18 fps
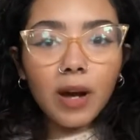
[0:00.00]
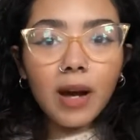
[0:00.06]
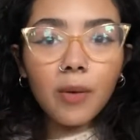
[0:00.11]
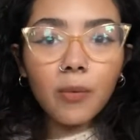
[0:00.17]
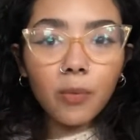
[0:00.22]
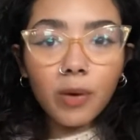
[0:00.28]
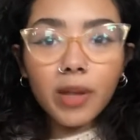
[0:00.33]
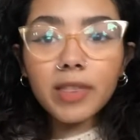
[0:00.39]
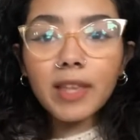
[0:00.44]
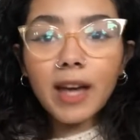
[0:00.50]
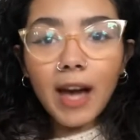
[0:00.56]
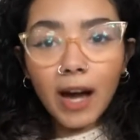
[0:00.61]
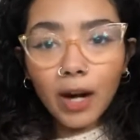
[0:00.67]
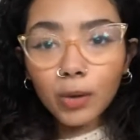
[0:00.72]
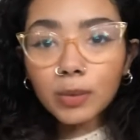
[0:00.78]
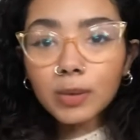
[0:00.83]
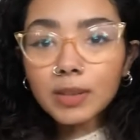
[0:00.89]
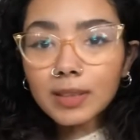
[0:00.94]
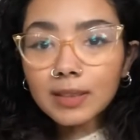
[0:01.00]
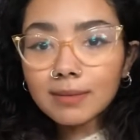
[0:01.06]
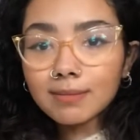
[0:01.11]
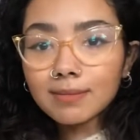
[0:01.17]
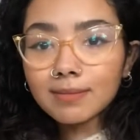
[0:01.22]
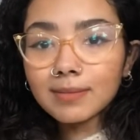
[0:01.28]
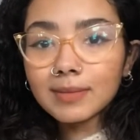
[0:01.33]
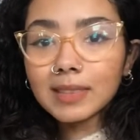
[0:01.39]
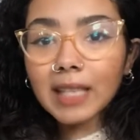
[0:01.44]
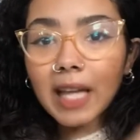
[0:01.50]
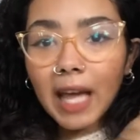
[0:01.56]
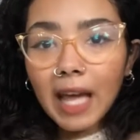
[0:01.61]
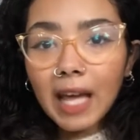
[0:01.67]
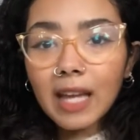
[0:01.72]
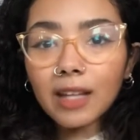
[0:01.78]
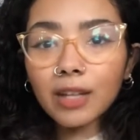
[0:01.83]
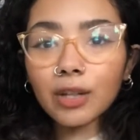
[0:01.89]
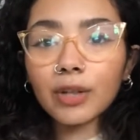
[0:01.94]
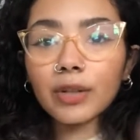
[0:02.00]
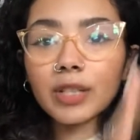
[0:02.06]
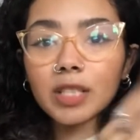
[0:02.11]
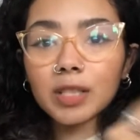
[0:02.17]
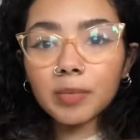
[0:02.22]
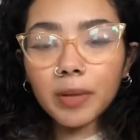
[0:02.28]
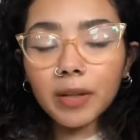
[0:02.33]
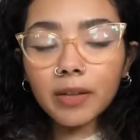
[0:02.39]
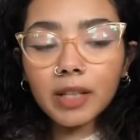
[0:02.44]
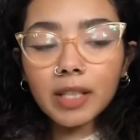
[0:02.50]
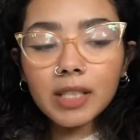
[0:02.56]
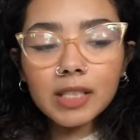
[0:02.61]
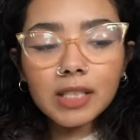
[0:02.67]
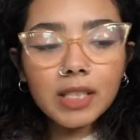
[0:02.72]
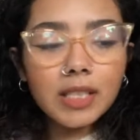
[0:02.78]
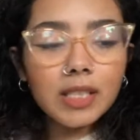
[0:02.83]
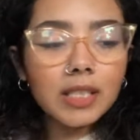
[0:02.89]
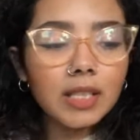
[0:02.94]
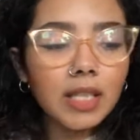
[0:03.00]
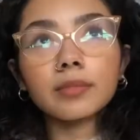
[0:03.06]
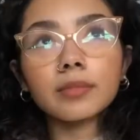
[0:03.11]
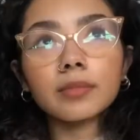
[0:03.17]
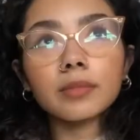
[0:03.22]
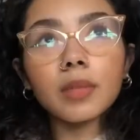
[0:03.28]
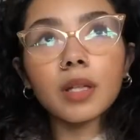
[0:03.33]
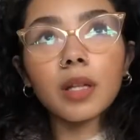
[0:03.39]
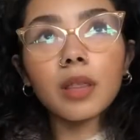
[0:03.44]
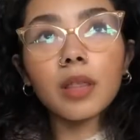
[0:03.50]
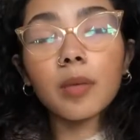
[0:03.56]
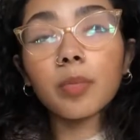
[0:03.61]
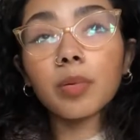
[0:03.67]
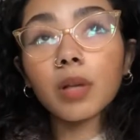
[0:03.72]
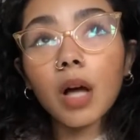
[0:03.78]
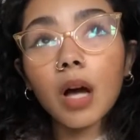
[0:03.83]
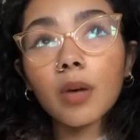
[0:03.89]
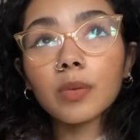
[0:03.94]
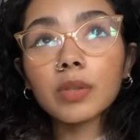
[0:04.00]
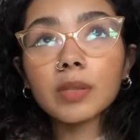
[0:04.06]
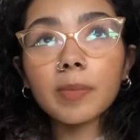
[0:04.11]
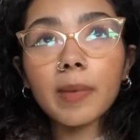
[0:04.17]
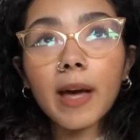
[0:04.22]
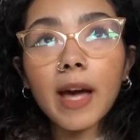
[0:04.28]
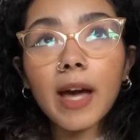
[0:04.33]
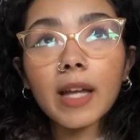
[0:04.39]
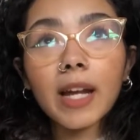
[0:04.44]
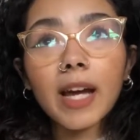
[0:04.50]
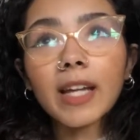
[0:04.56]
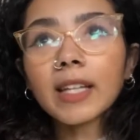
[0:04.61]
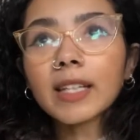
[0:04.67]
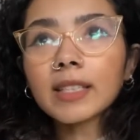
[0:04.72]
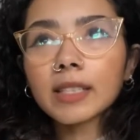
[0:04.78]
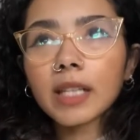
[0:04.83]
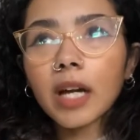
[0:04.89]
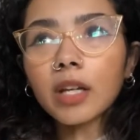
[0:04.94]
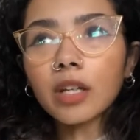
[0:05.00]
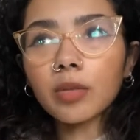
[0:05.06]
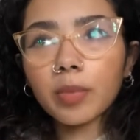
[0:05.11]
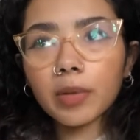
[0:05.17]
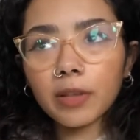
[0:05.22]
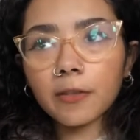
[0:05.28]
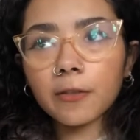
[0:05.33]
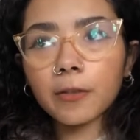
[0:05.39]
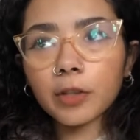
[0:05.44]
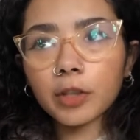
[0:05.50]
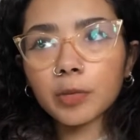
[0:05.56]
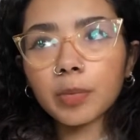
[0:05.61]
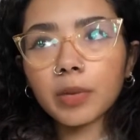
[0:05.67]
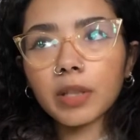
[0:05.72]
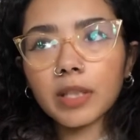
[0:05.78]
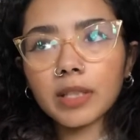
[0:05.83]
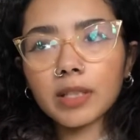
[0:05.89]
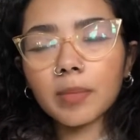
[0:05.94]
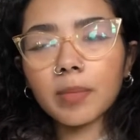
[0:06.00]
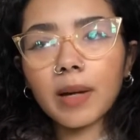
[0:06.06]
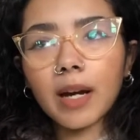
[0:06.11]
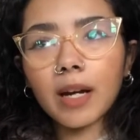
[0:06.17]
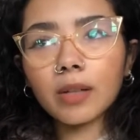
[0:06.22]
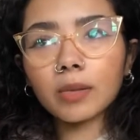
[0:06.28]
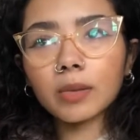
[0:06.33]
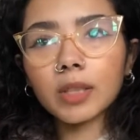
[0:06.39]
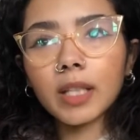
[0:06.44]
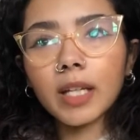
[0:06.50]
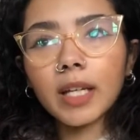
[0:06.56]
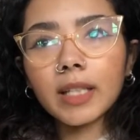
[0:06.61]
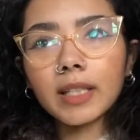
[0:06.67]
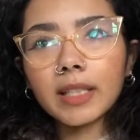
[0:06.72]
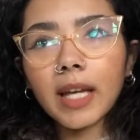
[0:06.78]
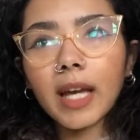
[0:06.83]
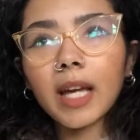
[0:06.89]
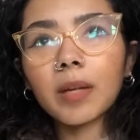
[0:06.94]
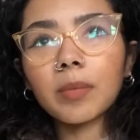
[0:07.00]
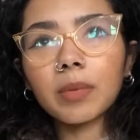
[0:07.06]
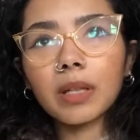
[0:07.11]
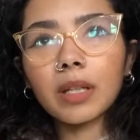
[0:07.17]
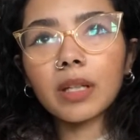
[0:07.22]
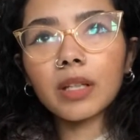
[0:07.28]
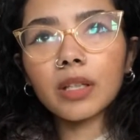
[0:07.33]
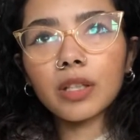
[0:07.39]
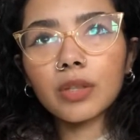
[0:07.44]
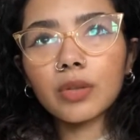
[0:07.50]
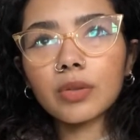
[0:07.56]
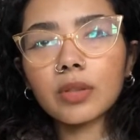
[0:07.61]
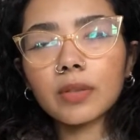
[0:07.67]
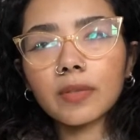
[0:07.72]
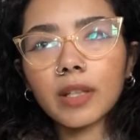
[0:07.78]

without Day and her experiences. The plot was bad. I didn't tell you, but the first book is about Day being accused of